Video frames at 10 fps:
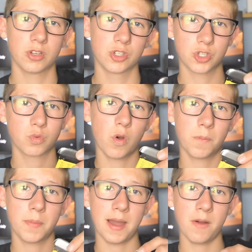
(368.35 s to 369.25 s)
swap
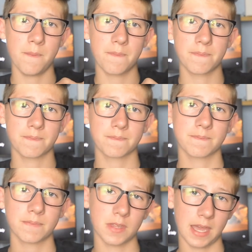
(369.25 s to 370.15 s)
them out,
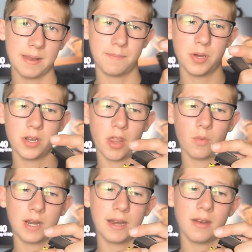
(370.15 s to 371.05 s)
and put another
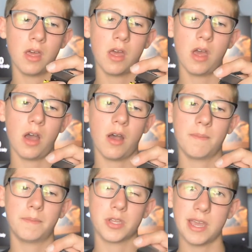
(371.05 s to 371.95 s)
one in.
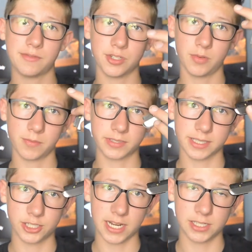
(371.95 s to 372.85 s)
But you have to obviously
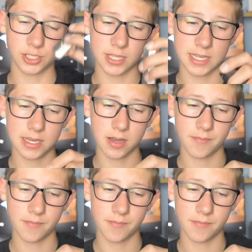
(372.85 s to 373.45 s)
change the